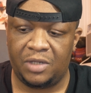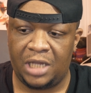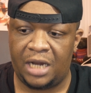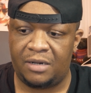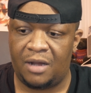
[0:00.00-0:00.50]

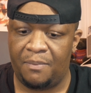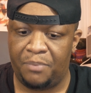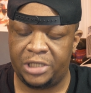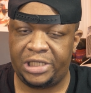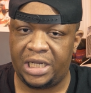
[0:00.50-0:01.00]
get a
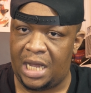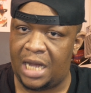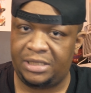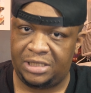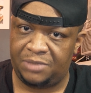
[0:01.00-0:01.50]
budget
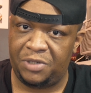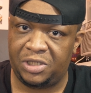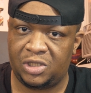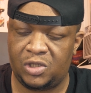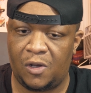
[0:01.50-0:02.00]
conscious
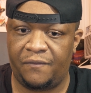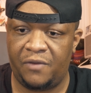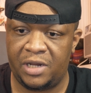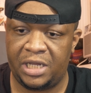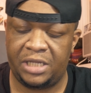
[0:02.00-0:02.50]
piece of
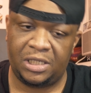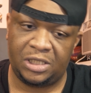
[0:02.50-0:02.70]
software and get the